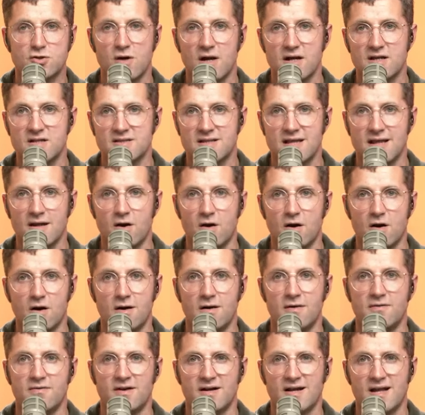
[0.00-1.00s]
great as they
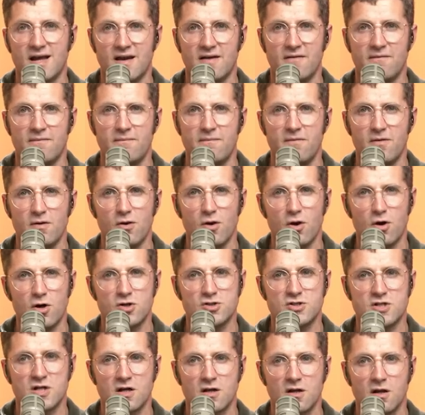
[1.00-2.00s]
are, they're kind of
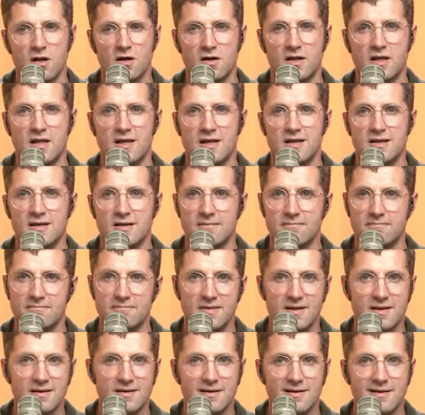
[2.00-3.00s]
large and clunky,
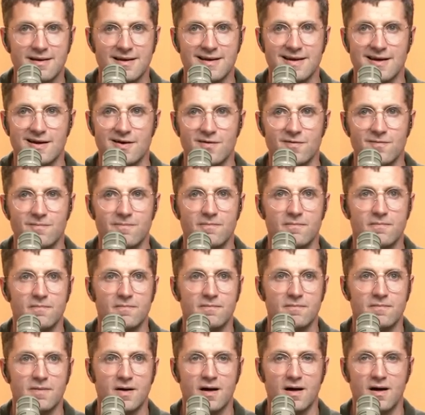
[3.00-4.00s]
and, you know,
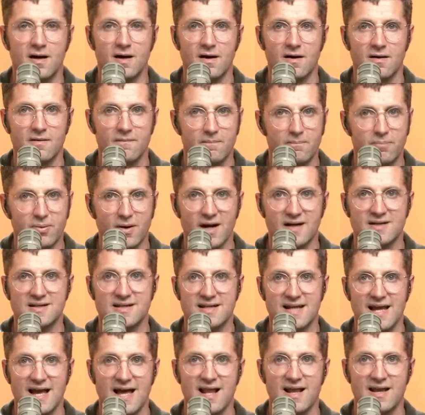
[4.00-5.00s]
Uh,
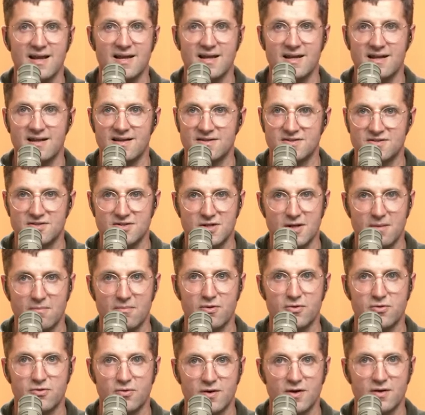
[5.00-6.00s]
practicality is
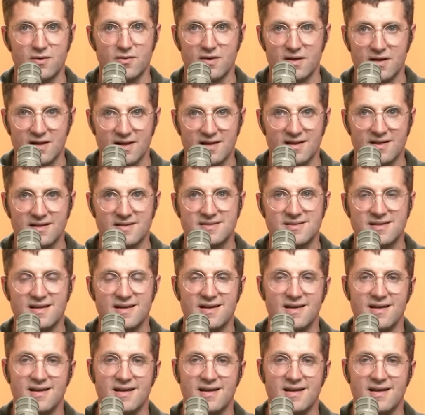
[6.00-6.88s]
number three on the list,